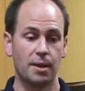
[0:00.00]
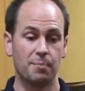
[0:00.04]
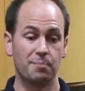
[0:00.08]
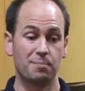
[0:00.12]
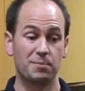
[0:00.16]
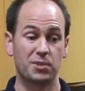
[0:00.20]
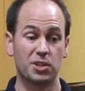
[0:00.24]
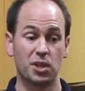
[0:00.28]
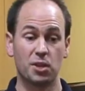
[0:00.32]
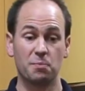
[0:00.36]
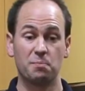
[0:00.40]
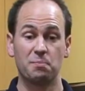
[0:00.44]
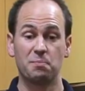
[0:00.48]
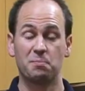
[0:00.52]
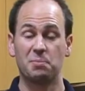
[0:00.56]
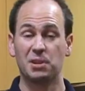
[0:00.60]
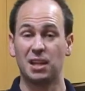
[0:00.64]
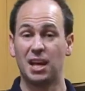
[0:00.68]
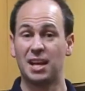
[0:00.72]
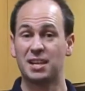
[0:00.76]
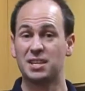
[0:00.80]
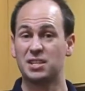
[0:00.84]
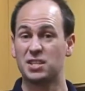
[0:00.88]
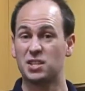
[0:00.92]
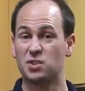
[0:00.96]
So
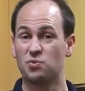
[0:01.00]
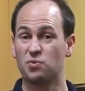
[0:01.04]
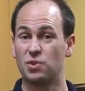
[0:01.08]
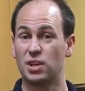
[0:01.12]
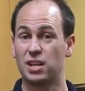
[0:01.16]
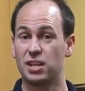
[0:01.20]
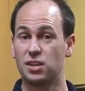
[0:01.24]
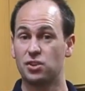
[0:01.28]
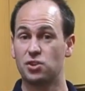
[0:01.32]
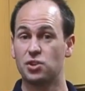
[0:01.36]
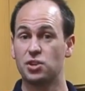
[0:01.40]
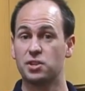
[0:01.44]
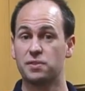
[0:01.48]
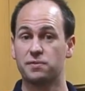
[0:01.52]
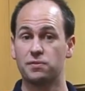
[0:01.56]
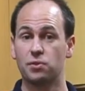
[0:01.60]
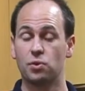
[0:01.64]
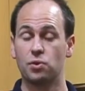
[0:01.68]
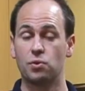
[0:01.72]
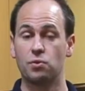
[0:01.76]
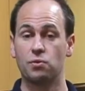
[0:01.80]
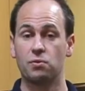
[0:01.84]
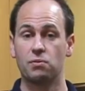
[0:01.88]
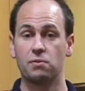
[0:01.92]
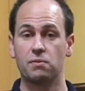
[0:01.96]
Pilates is really
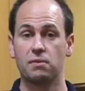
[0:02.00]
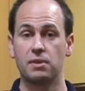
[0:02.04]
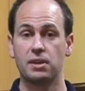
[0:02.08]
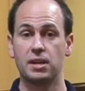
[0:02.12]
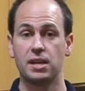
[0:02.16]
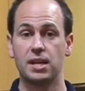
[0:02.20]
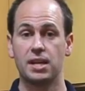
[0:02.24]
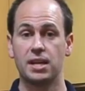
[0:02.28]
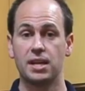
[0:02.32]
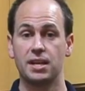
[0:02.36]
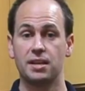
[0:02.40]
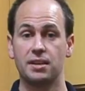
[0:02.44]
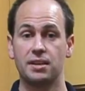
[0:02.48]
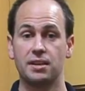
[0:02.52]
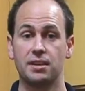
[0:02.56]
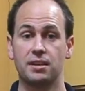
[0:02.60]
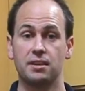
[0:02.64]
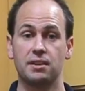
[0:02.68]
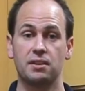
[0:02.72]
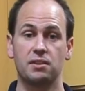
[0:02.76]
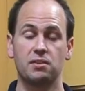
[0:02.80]
useful in